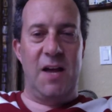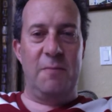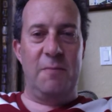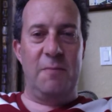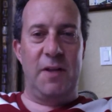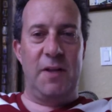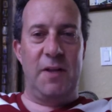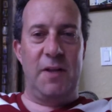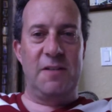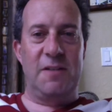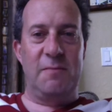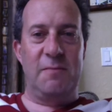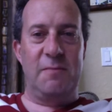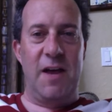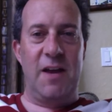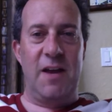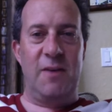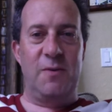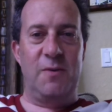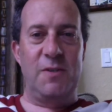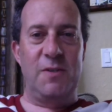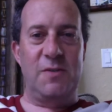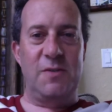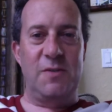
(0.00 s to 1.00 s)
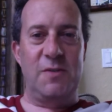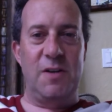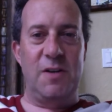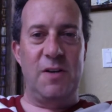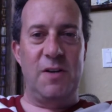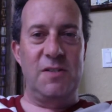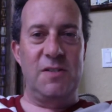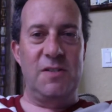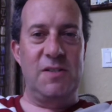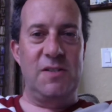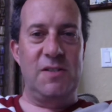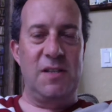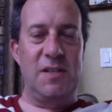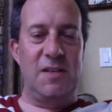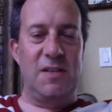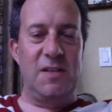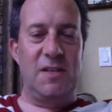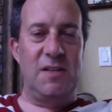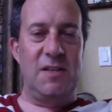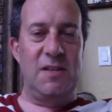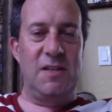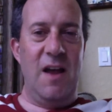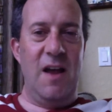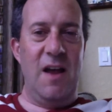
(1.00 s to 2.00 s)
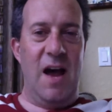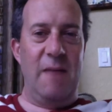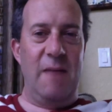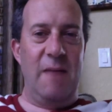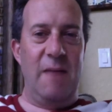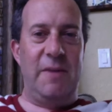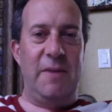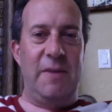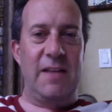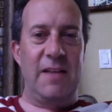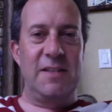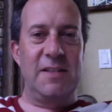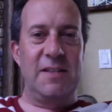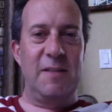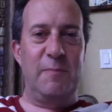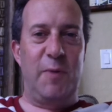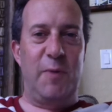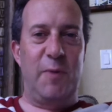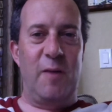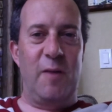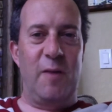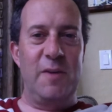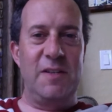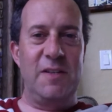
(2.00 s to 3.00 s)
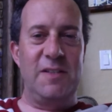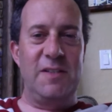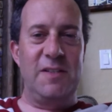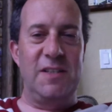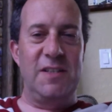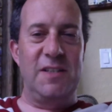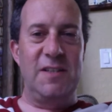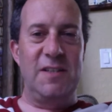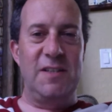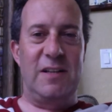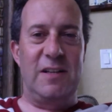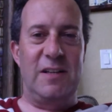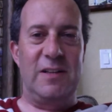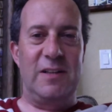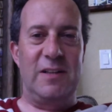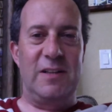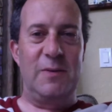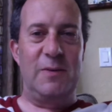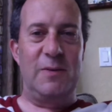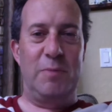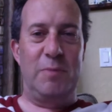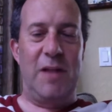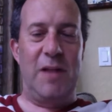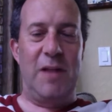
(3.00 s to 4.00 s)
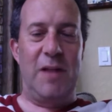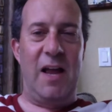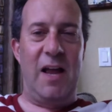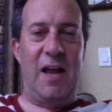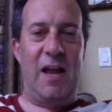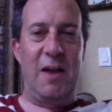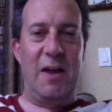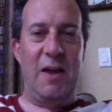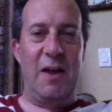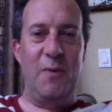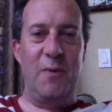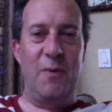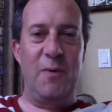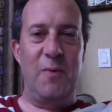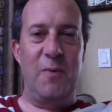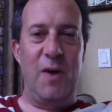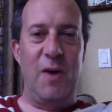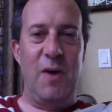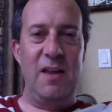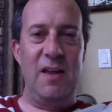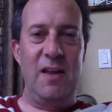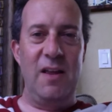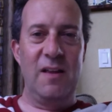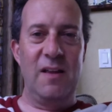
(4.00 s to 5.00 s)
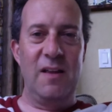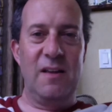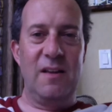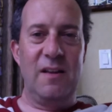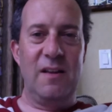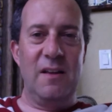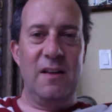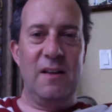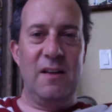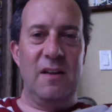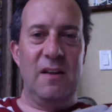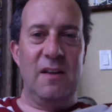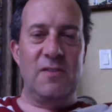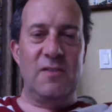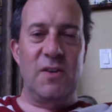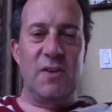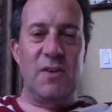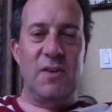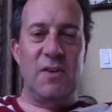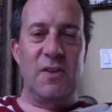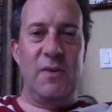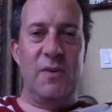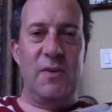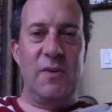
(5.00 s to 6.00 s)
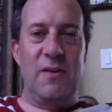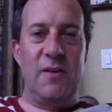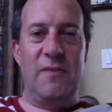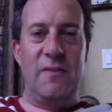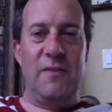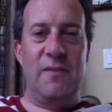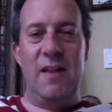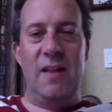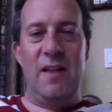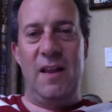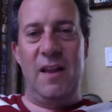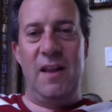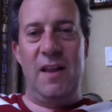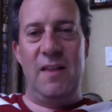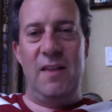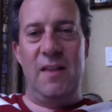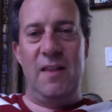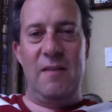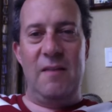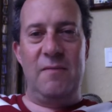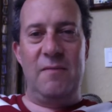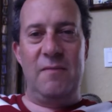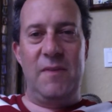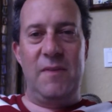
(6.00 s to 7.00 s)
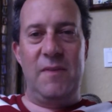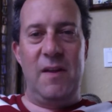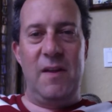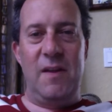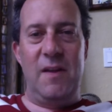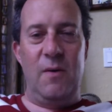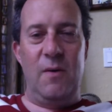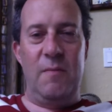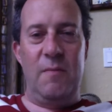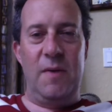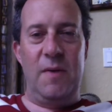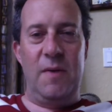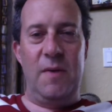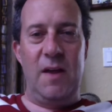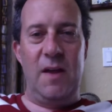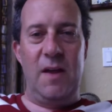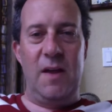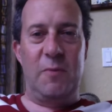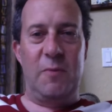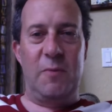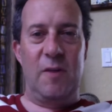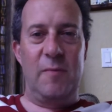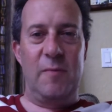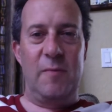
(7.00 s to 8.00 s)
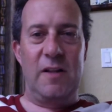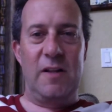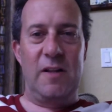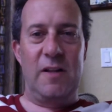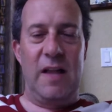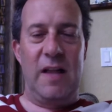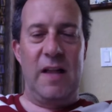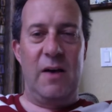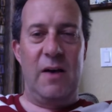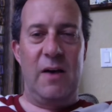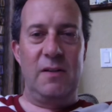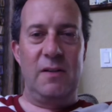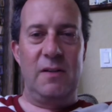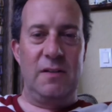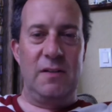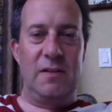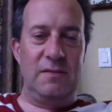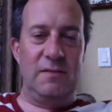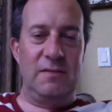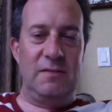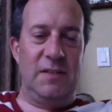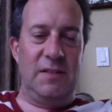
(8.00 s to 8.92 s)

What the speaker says: place, and manner restrictions, and I'm guessing the permit didn't include blocking a roadway, so they're violating that. They're going beyond what the permit allowed, and they're,